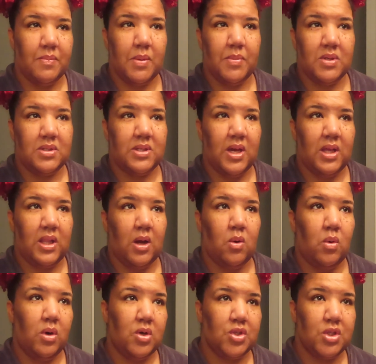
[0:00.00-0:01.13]
people say like
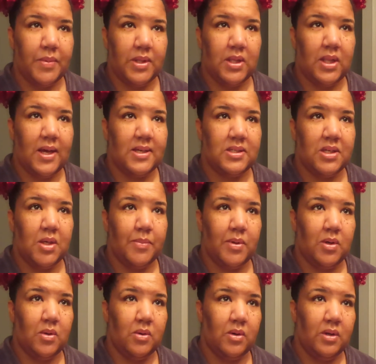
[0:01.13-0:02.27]
oil should be the last thing you
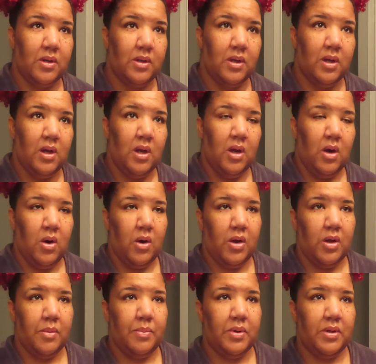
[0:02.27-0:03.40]
put on, or
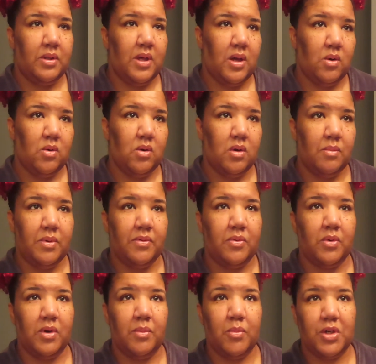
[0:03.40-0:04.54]
you put that on before
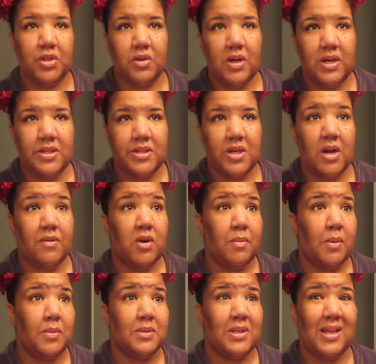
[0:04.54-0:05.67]
your moisturizer. I've heard
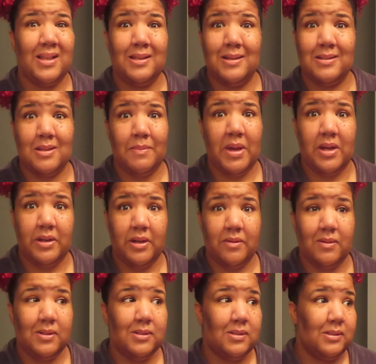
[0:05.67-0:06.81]
people say it doesn't make a
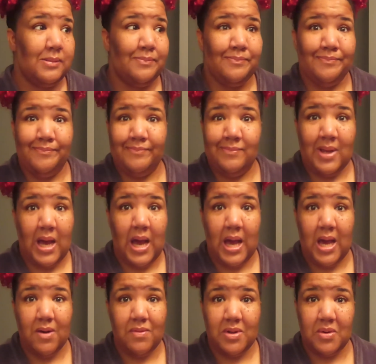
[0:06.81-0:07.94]
difference. I
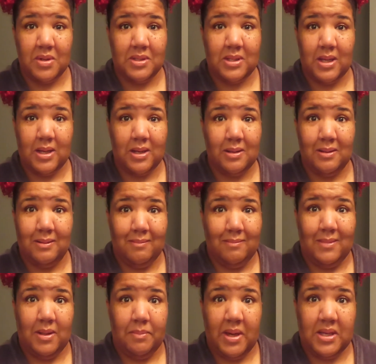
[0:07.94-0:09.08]
haven't noticed that
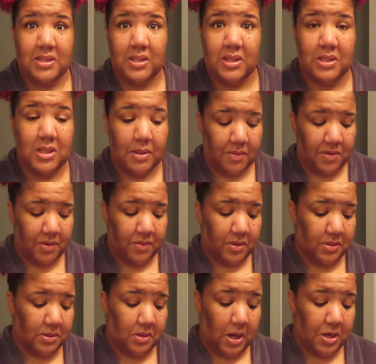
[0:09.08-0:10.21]
it makes any type of
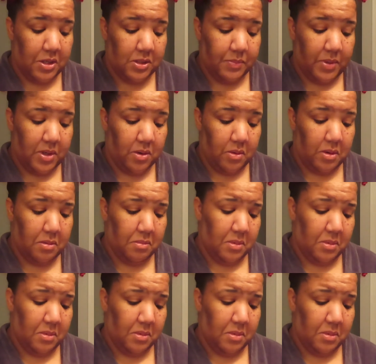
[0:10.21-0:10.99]
difference, so I just put it on